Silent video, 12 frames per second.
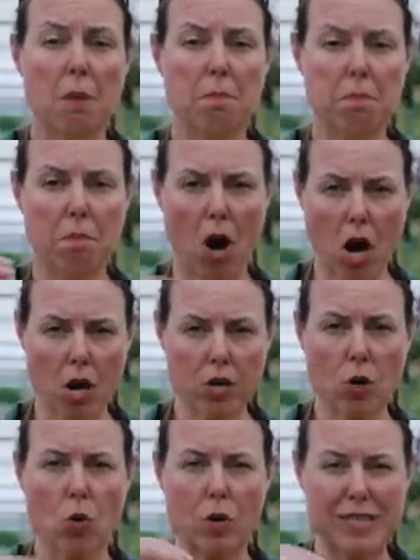
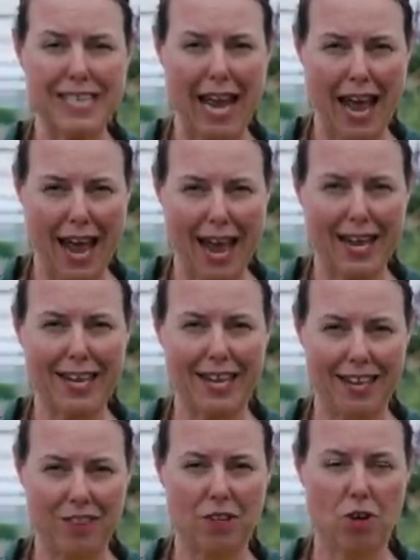mark or tag
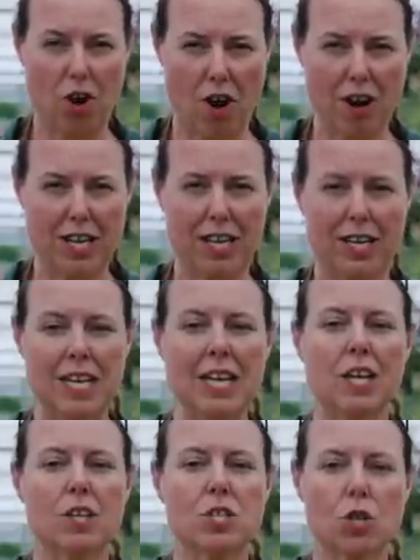in the garden
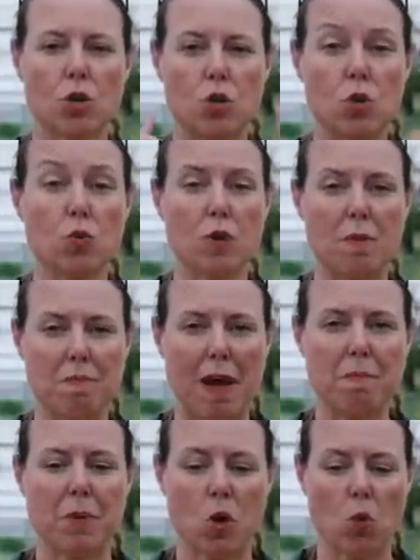so you
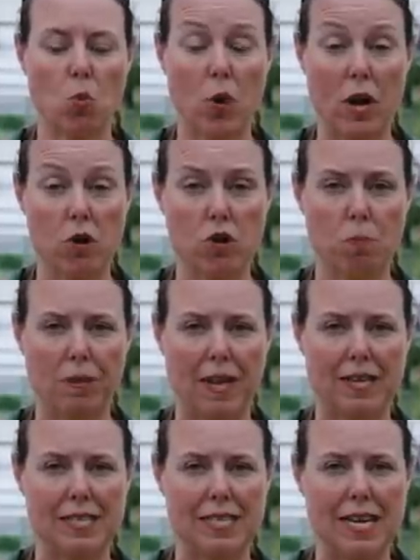remember where you
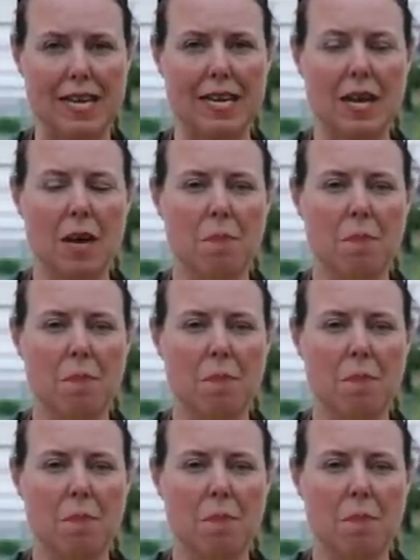planted it,